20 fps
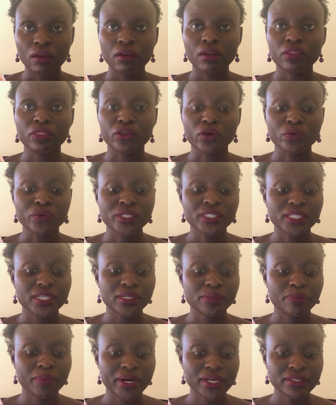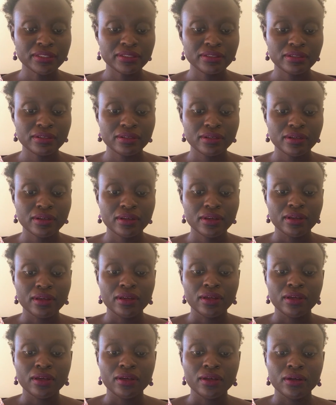In the recent past,
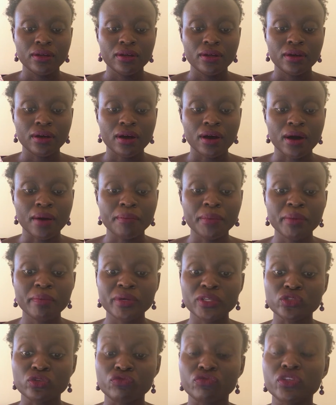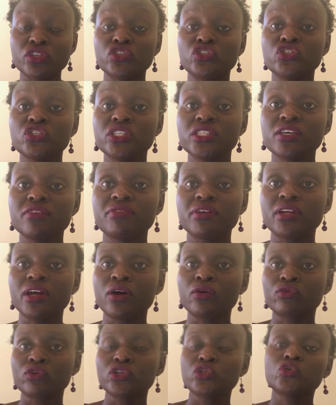members of the G7
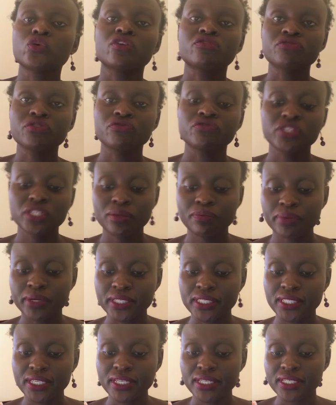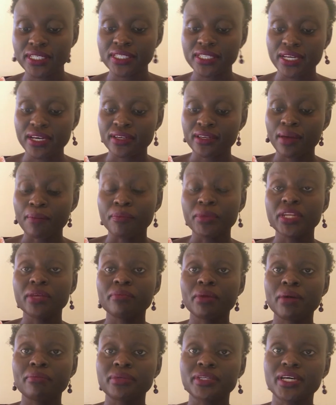agreed to a 15%
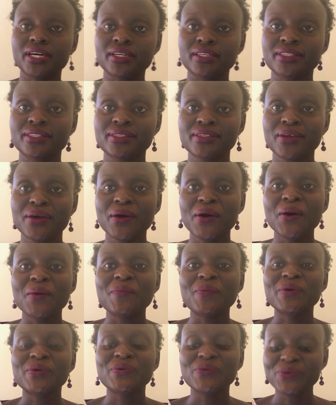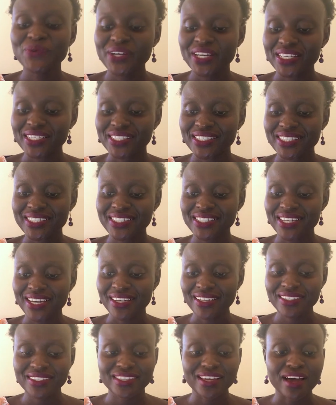minimum tax. But who does this
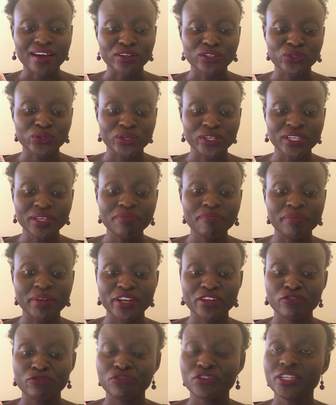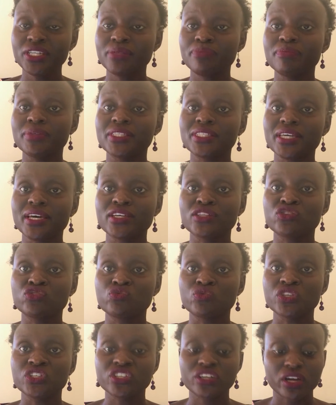tax actually benefit besides
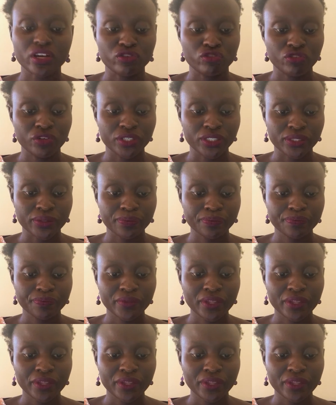rich countries?